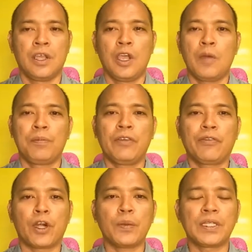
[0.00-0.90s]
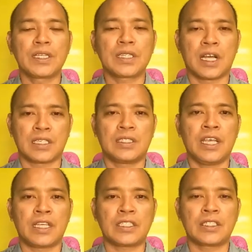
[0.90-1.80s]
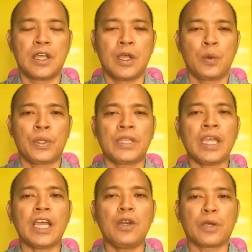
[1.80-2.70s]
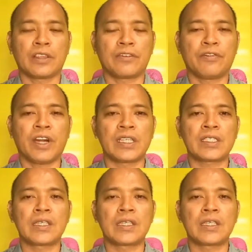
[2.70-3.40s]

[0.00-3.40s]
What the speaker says: Before we discuss this, we take a look at first